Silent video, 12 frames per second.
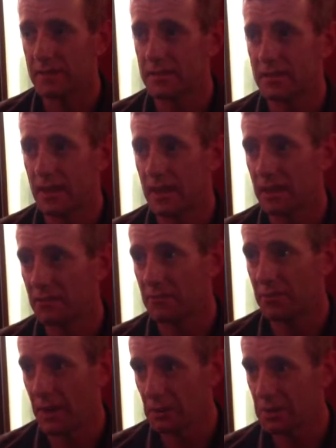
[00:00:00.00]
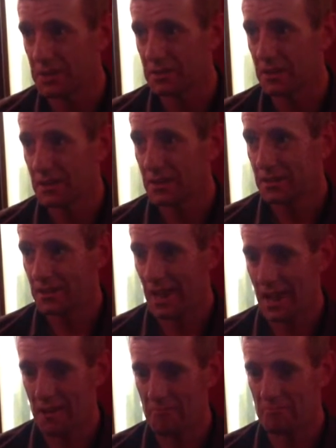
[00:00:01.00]
they founded
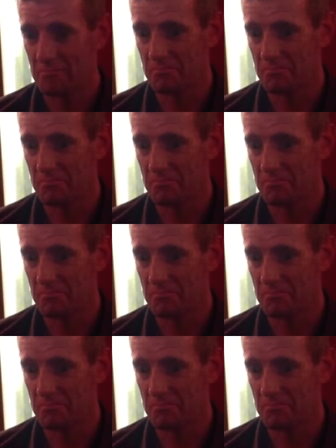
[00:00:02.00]
um,